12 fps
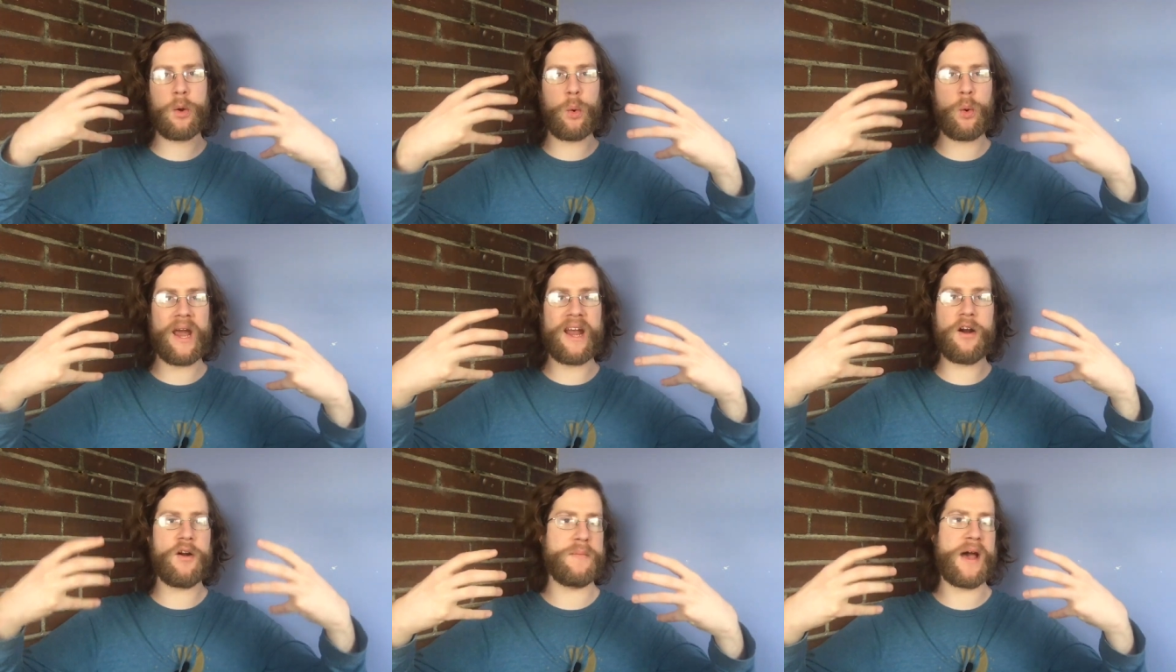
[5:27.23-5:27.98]

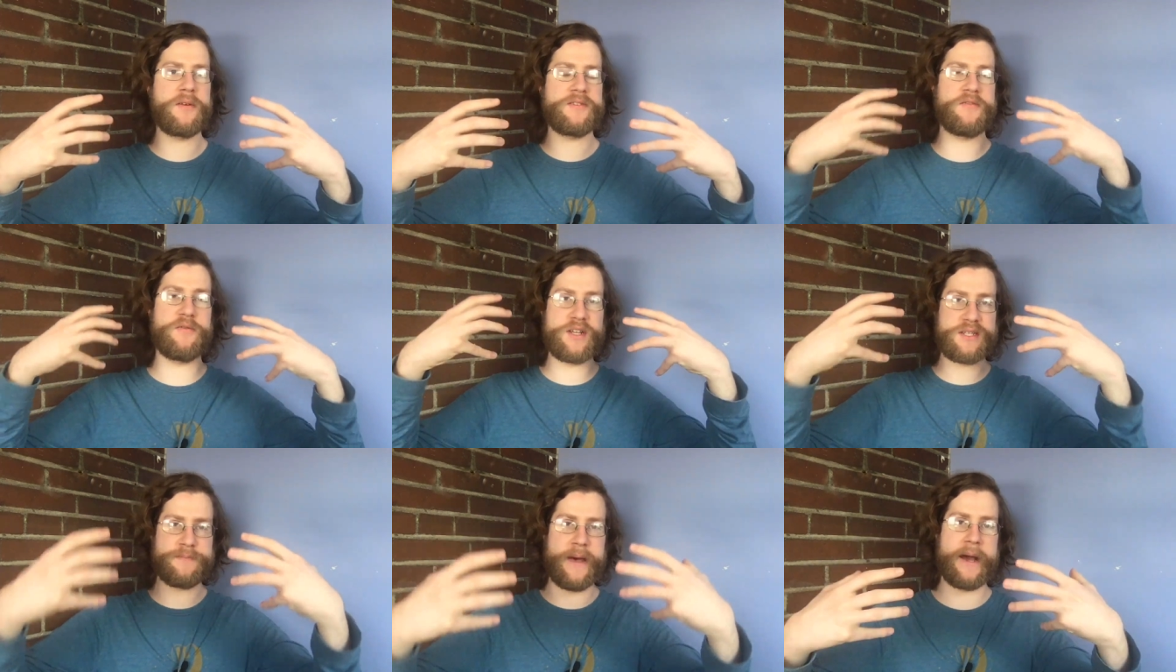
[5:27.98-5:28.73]
greater amount of
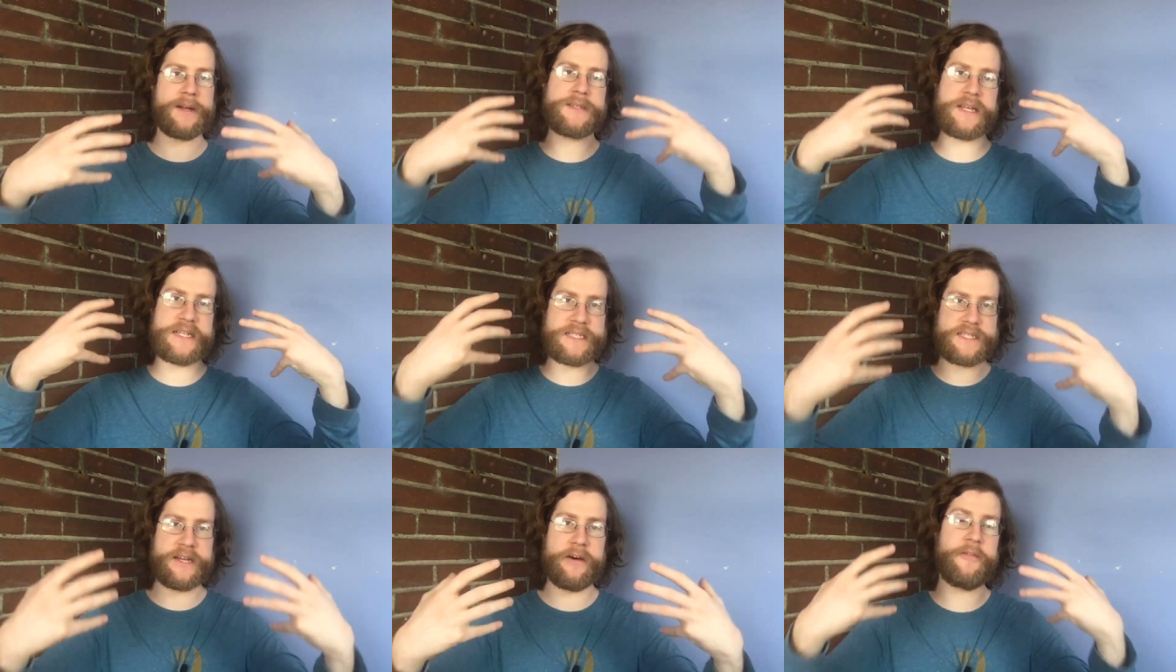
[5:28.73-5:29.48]
respect and
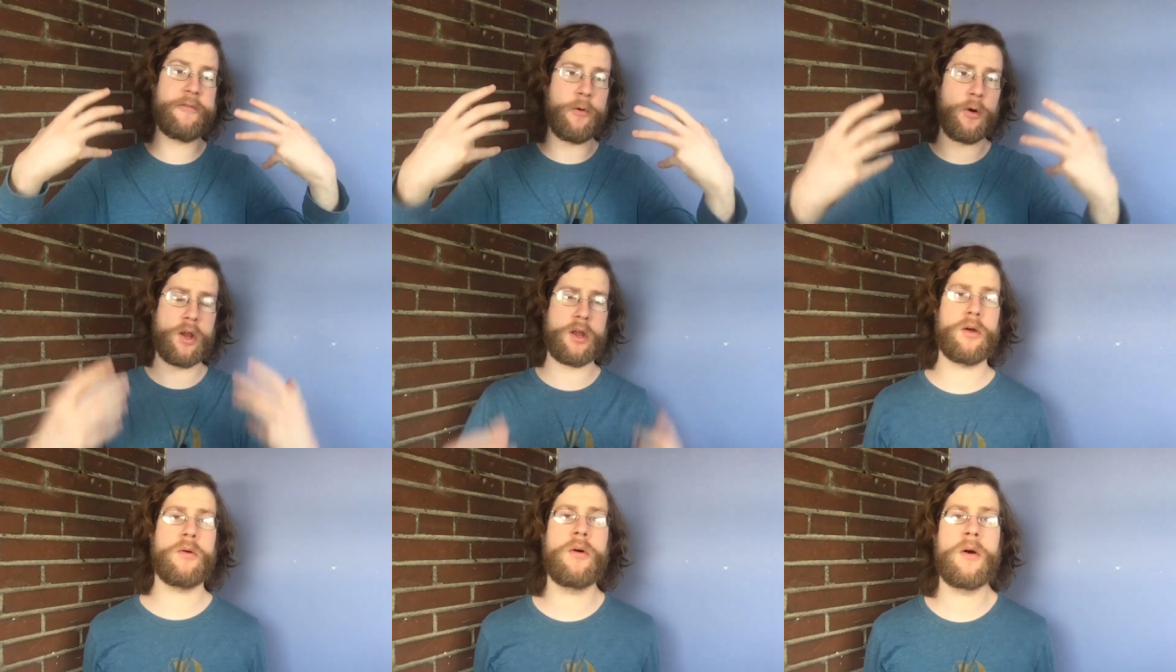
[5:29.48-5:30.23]
stuff for
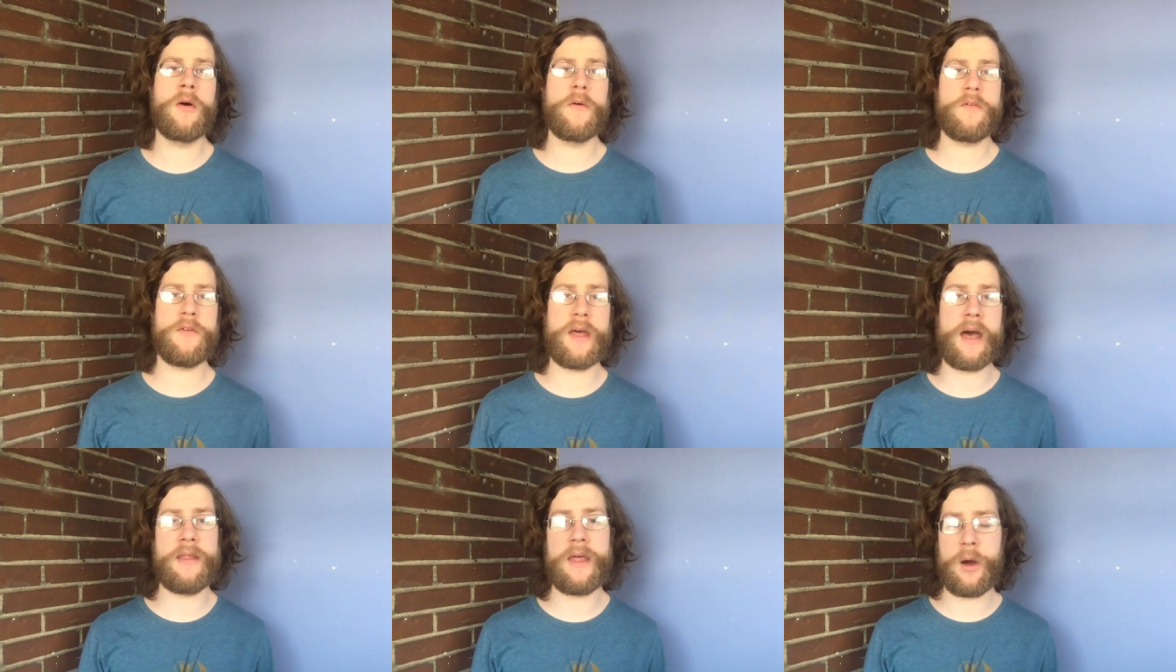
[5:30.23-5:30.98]
you for
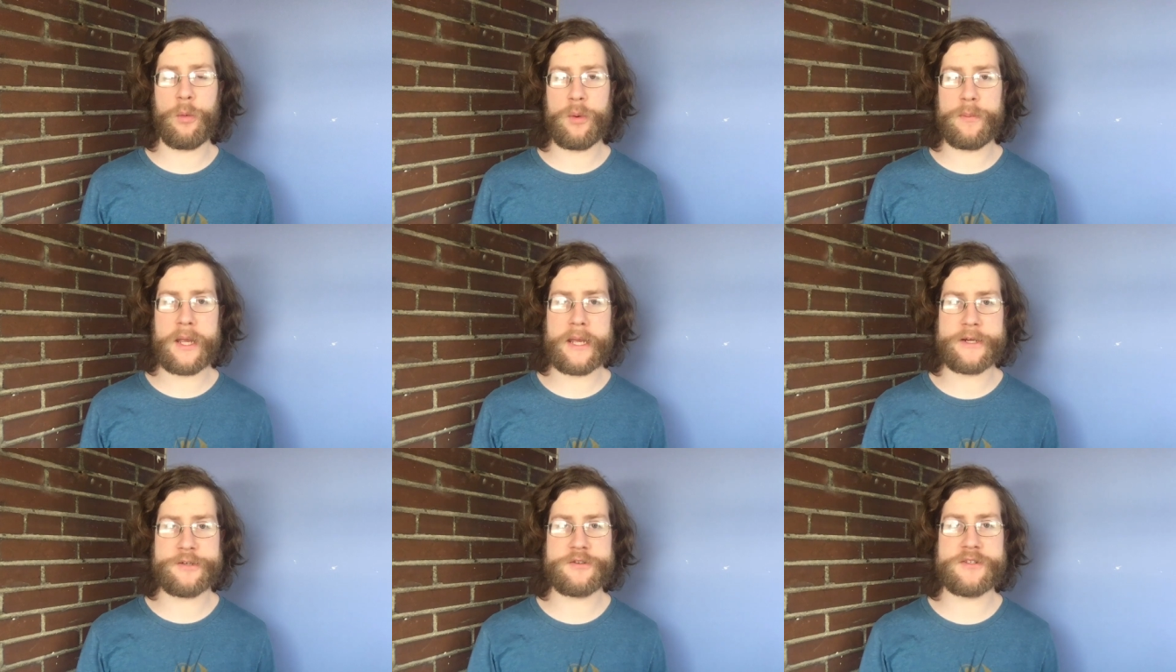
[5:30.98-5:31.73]
that. That would be
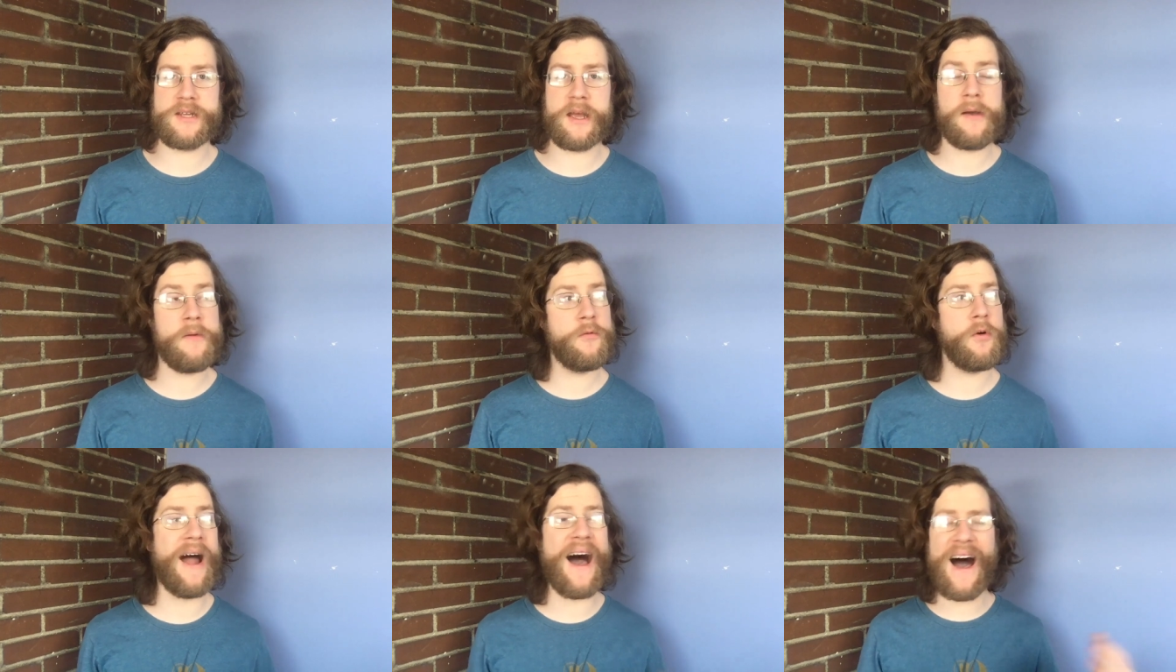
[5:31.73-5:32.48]
interesting.
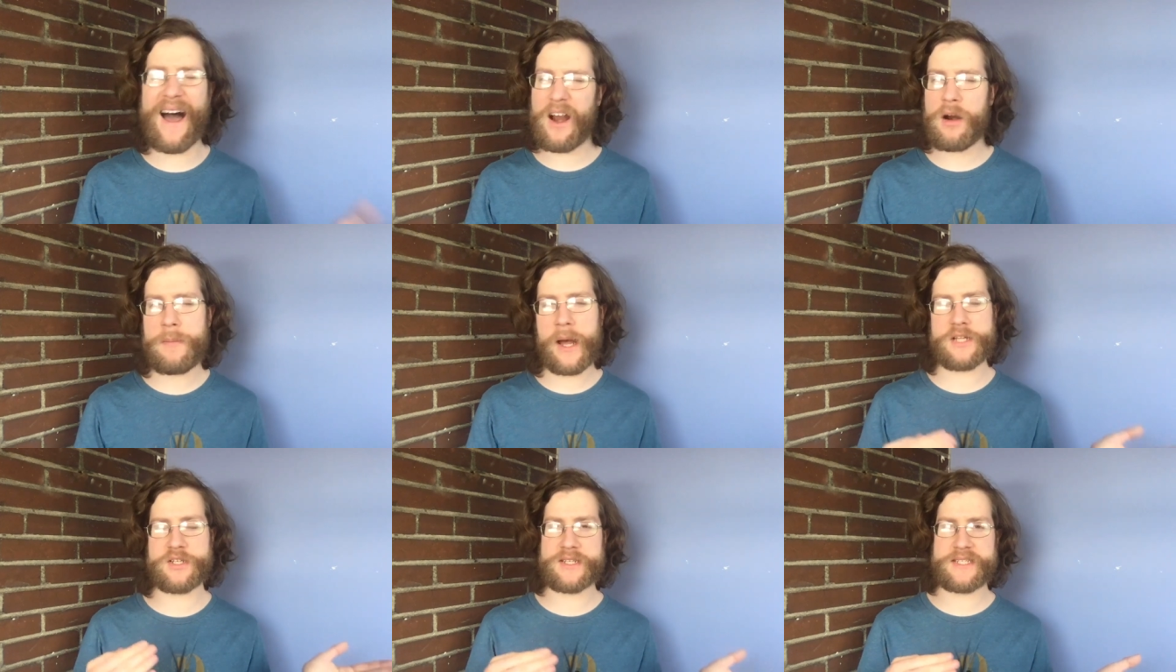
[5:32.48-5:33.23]
For higher
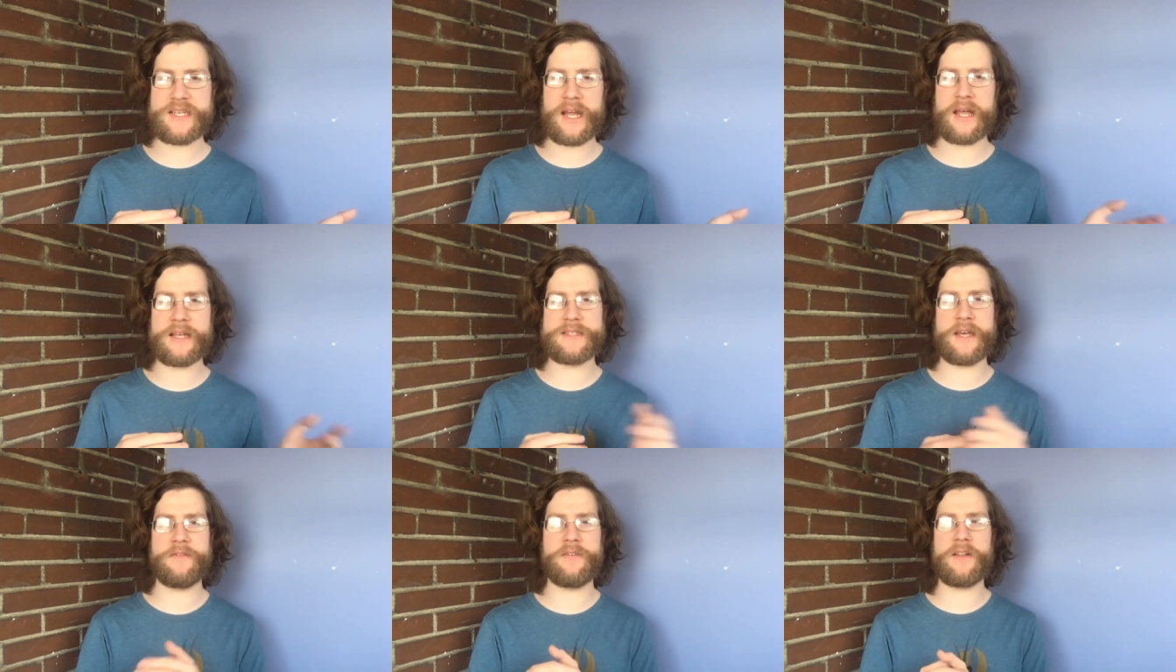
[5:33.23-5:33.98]
magic settings,
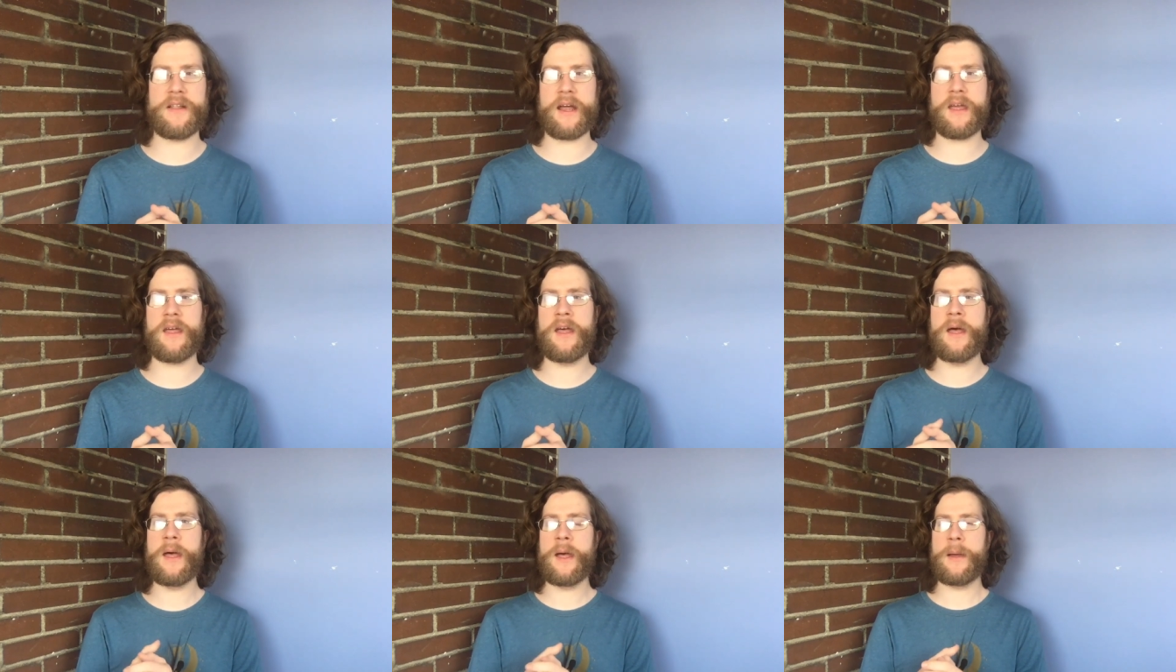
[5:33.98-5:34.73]
I feel like
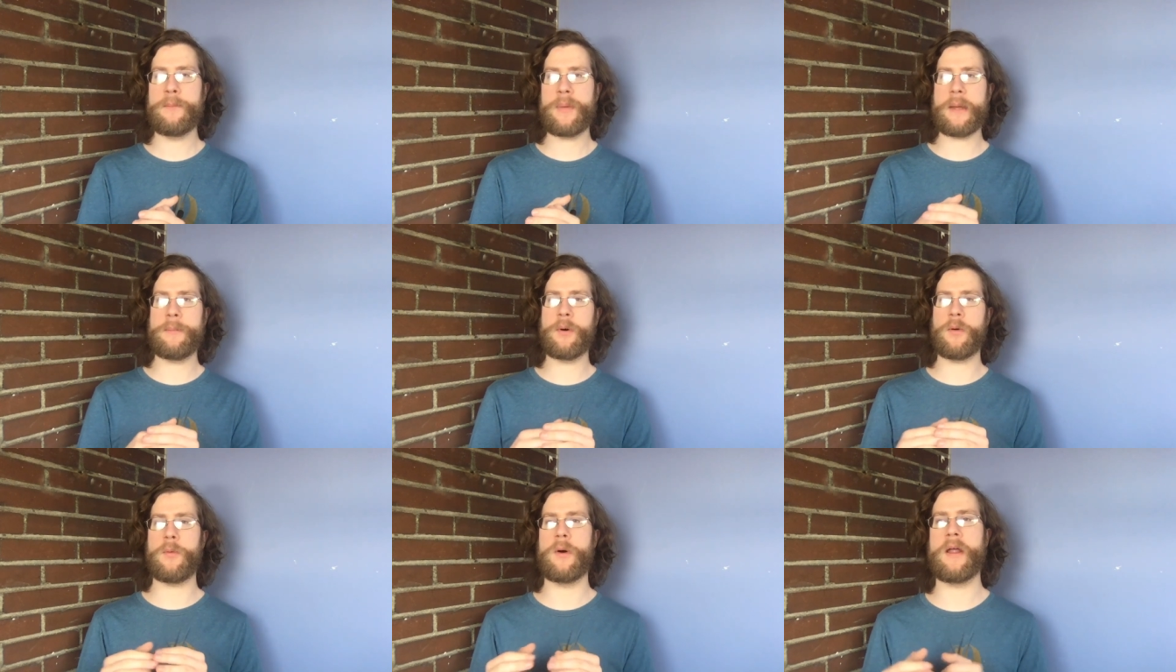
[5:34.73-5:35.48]

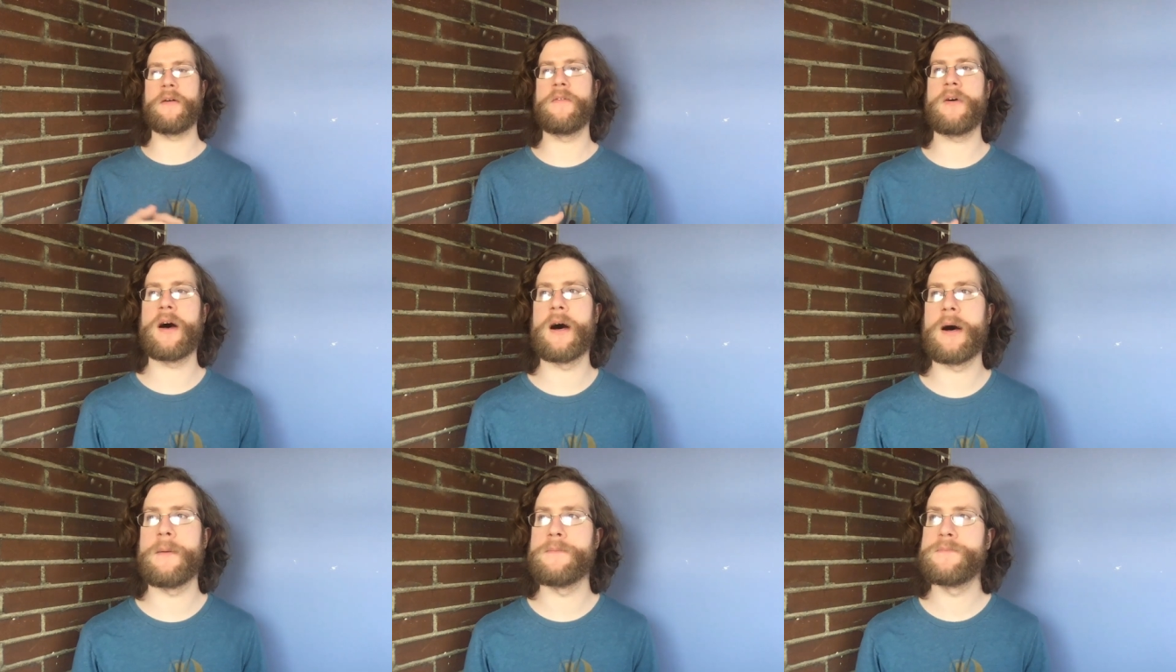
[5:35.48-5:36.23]
people would have,
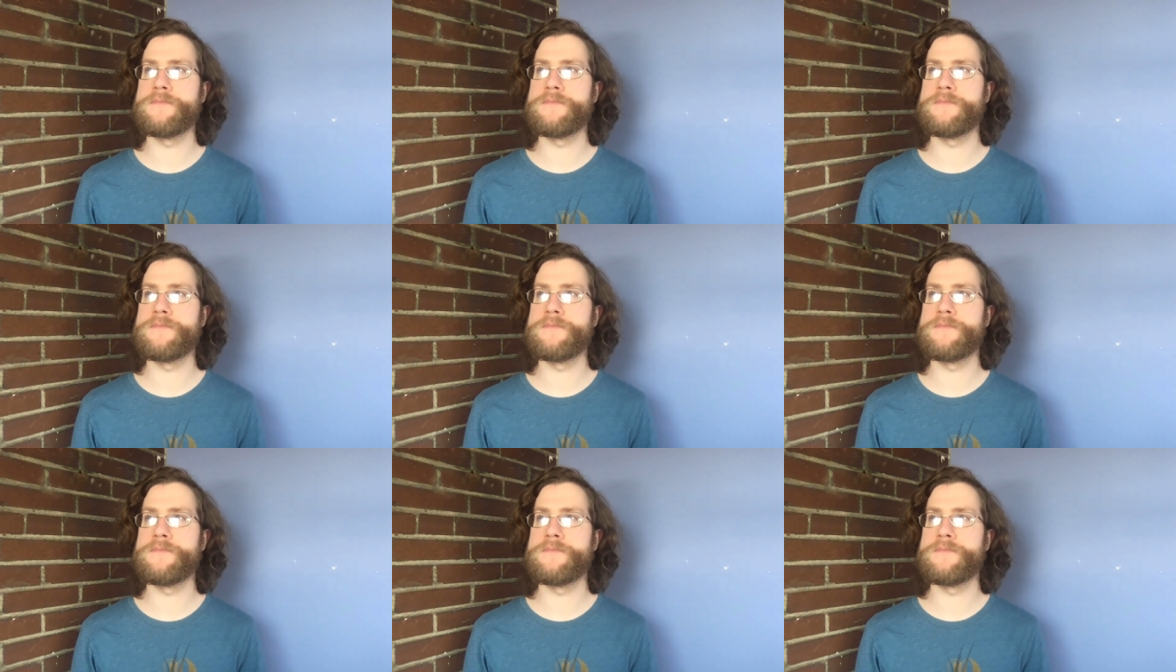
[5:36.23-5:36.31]
uh,